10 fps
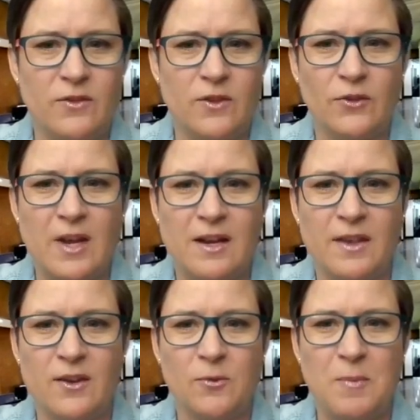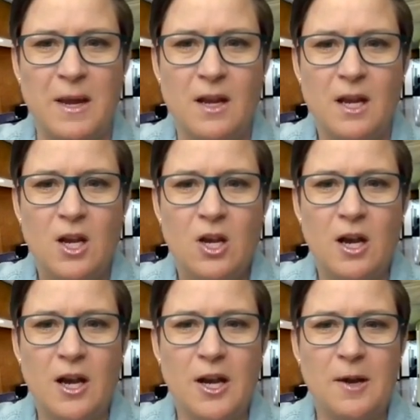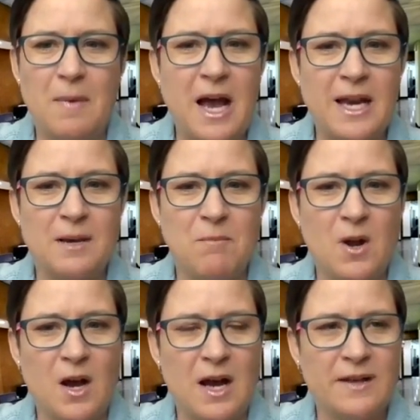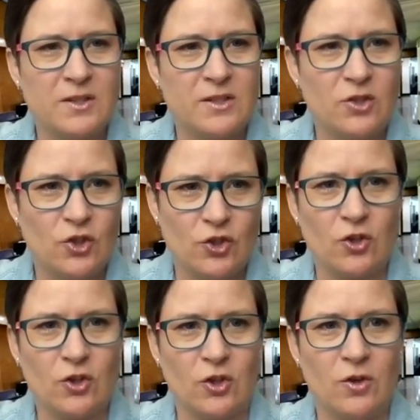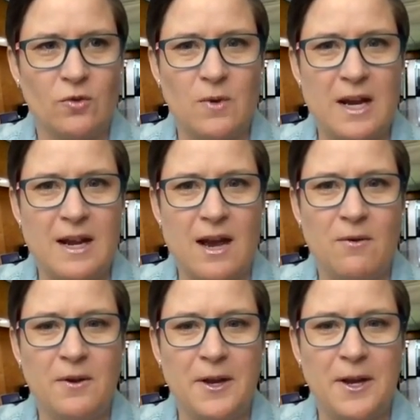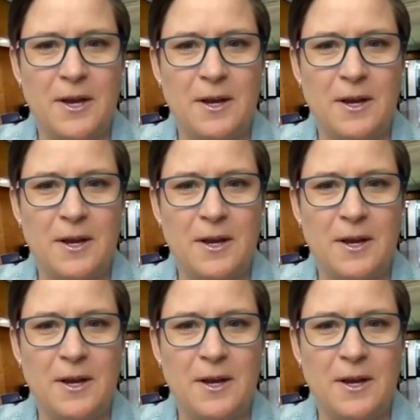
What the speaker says: need those kind of things. But I am not sure right now.